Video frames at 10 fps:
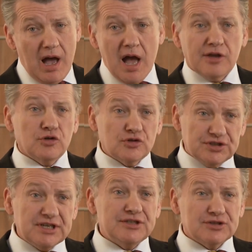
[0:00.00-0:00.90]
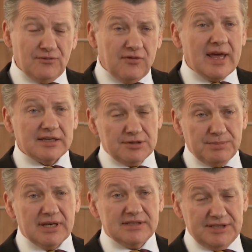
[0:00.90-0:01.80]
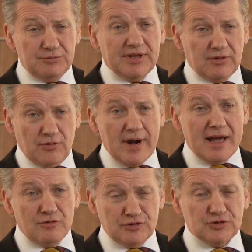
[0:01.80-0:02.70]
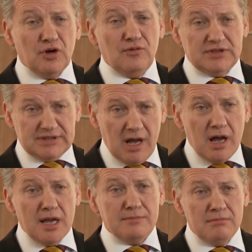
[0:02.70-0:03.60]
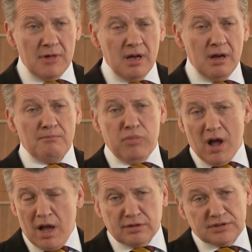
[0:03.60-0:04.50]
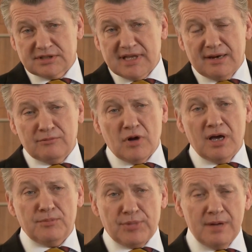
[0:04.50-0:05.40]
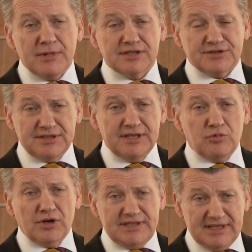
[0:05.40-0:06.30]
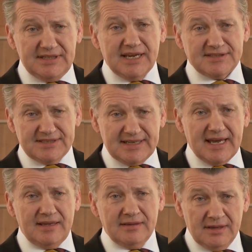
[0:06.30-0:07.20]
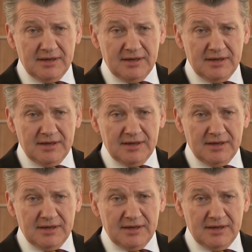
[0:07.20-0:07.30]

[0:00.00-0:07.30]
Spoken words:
I could see some flexibility with crowds over time, but I understand why the Prime Minister did what he did yesterday.